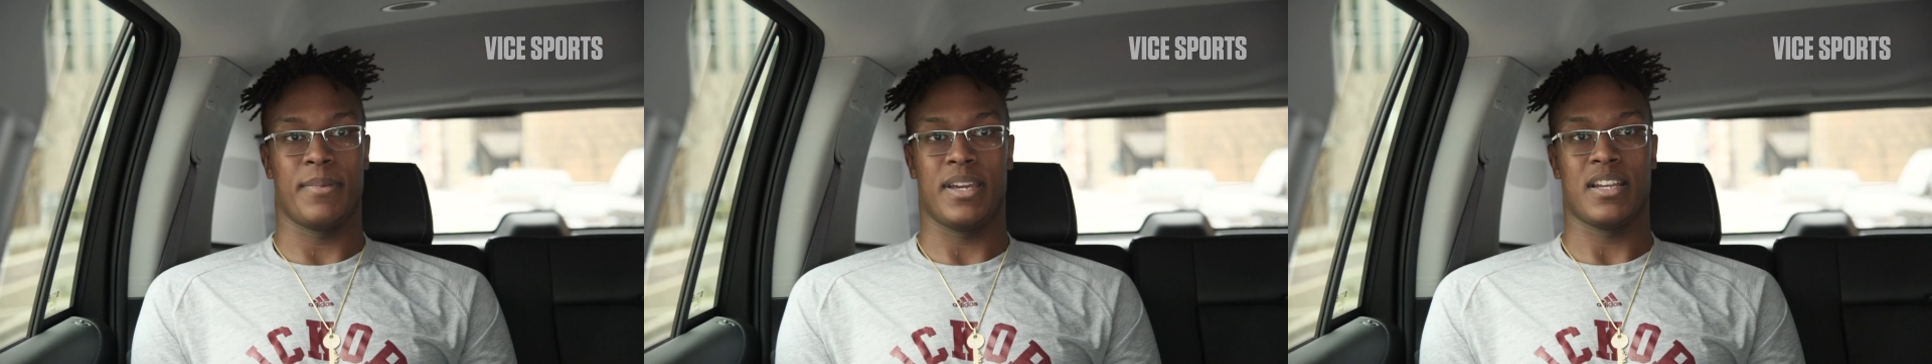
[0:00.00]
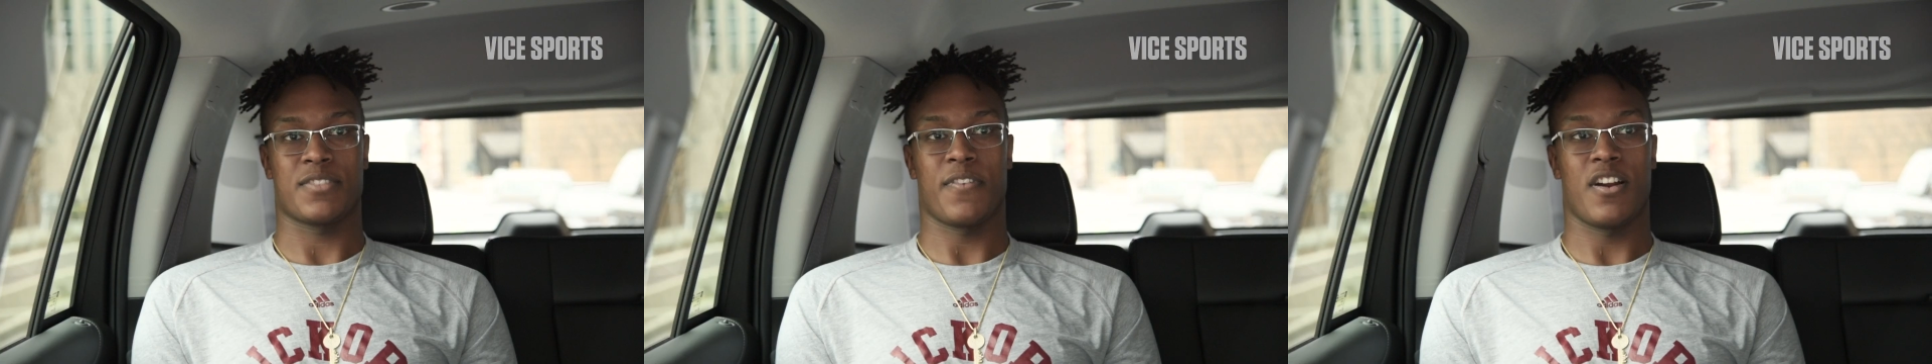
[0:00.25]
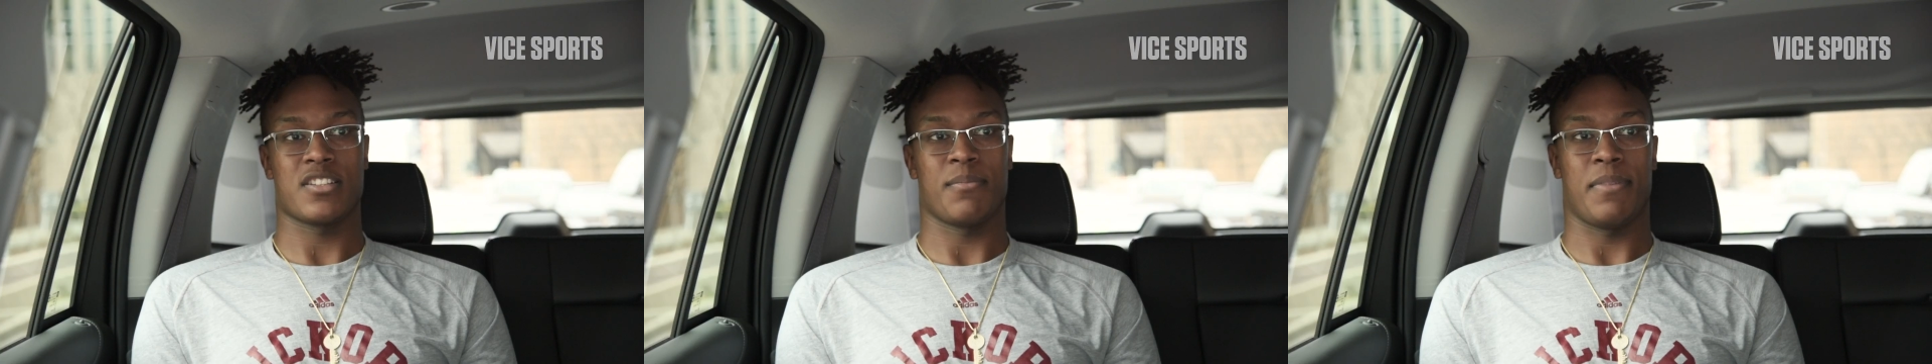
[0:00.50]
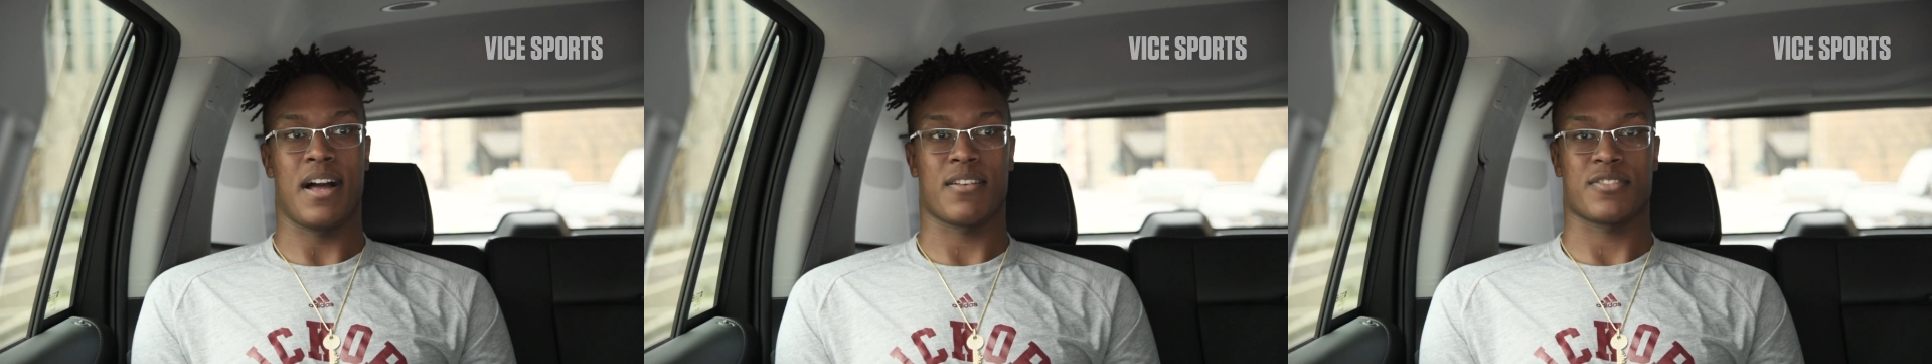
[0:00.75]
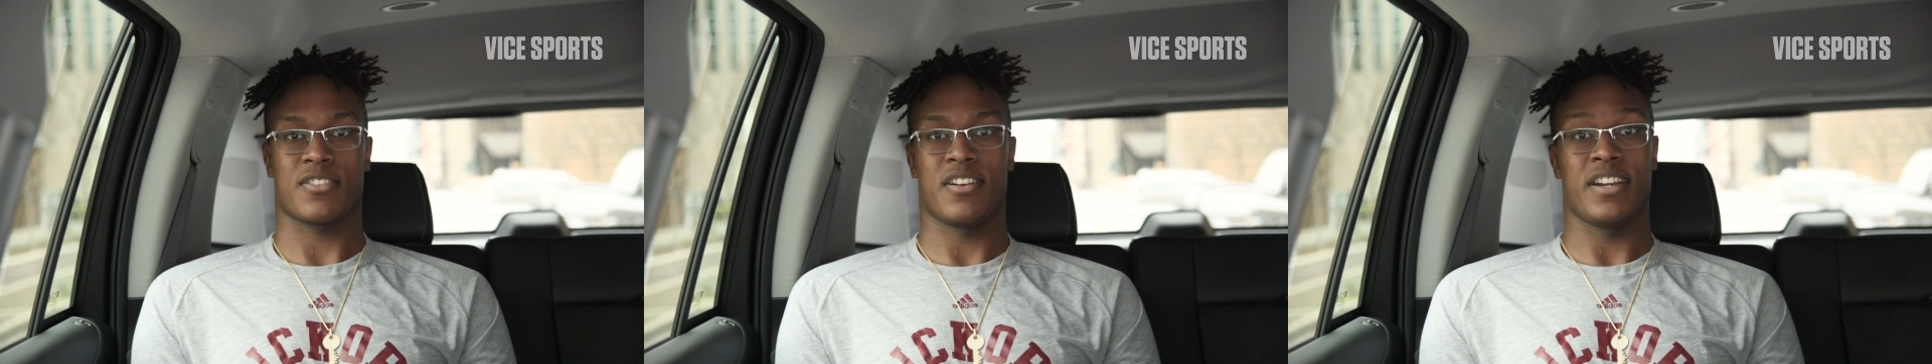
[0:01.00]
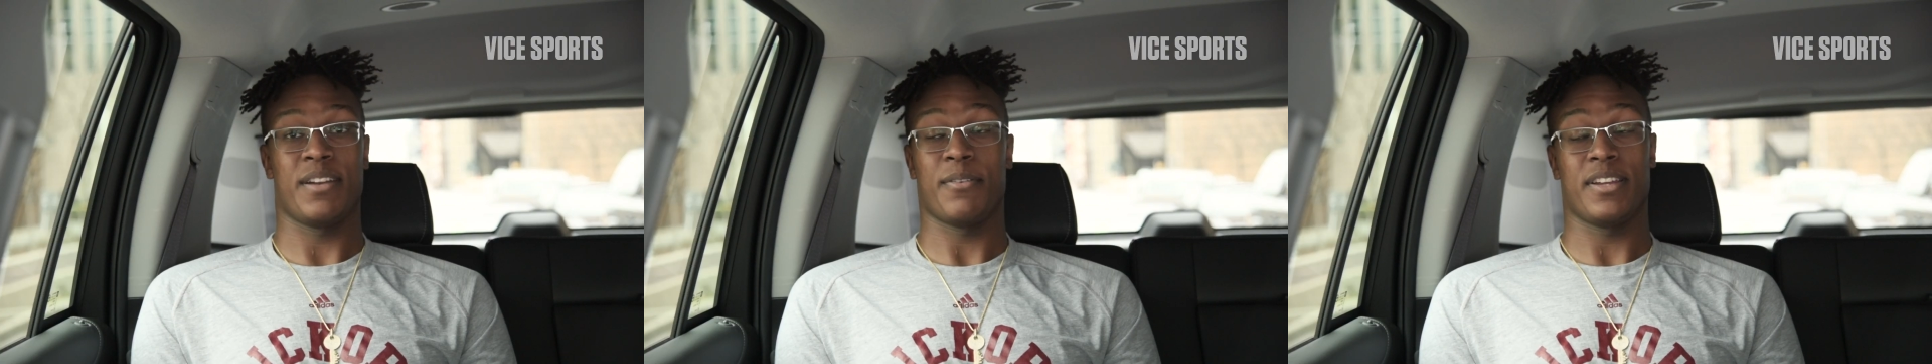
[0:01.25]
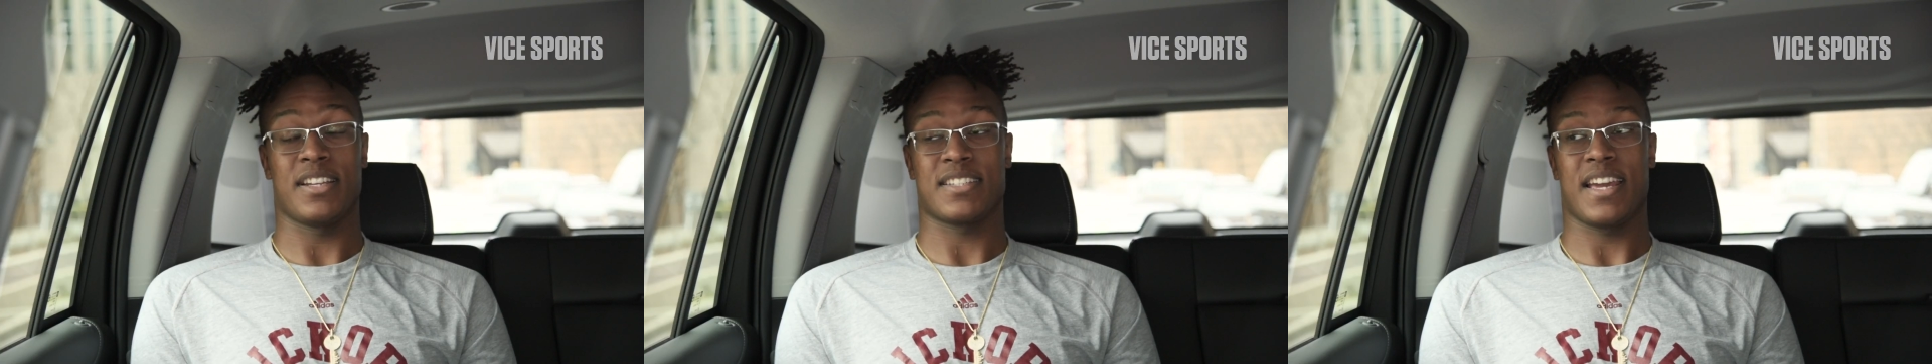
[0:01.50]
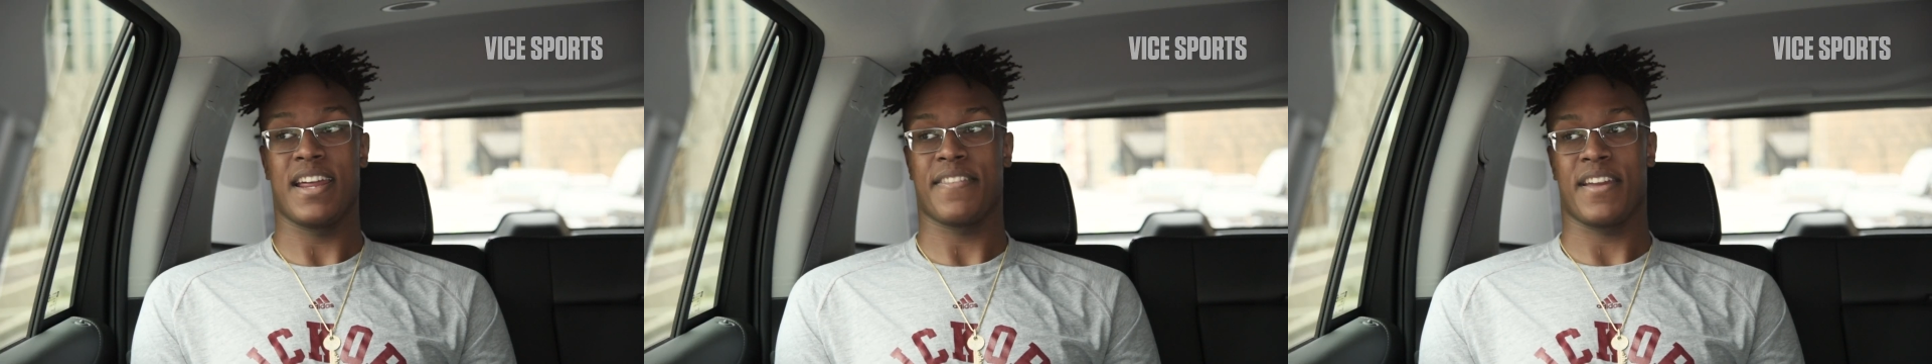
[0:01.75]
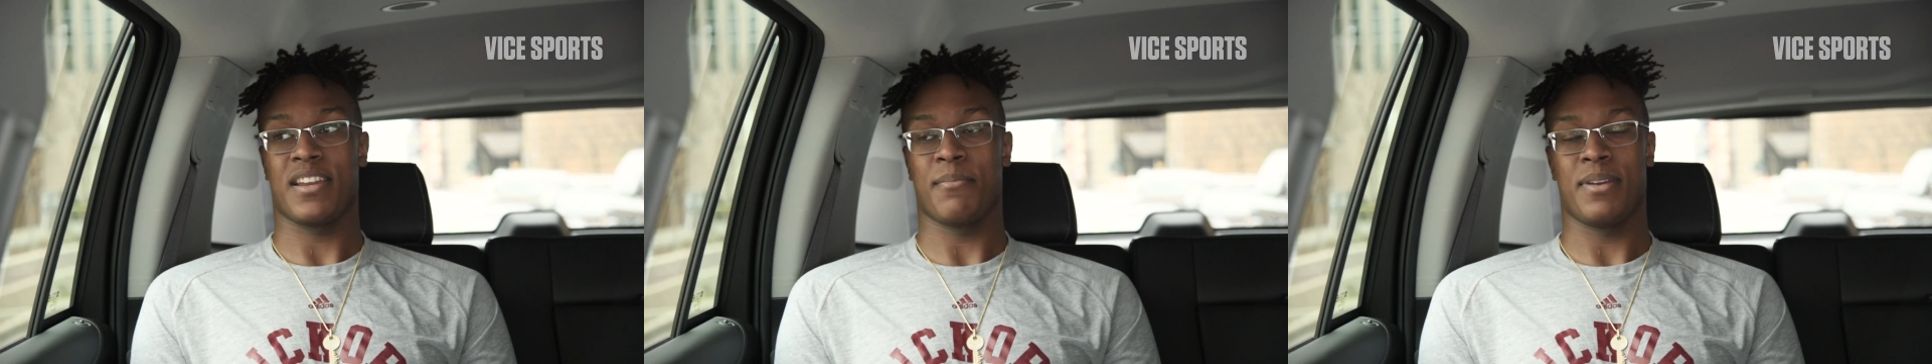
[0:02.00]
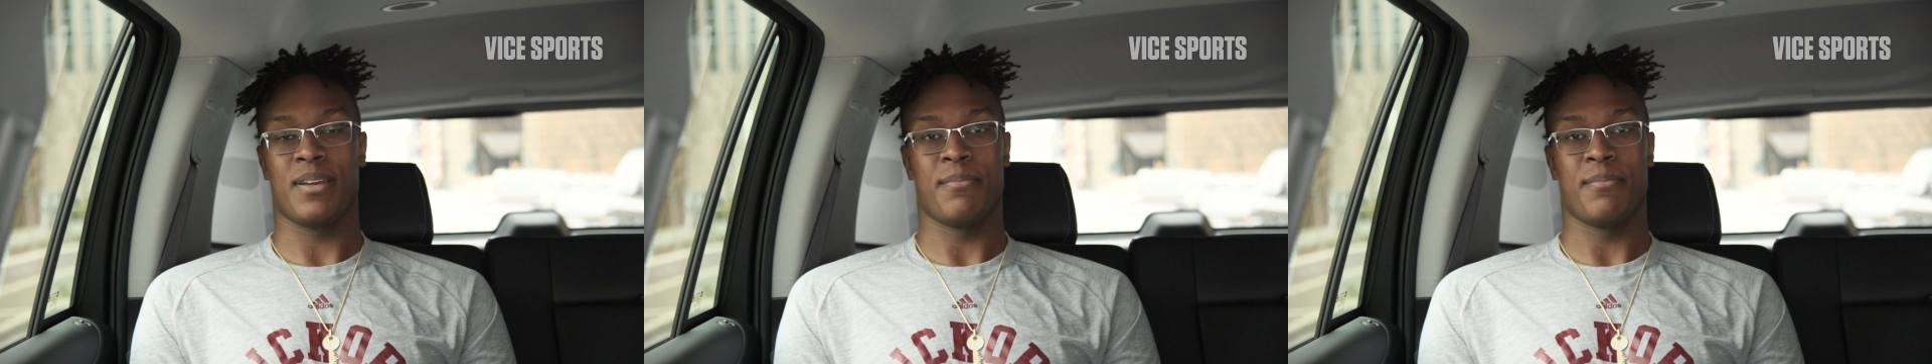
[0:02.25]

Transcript: I mean, as far as the block was concerned, he really didn't say anything to me.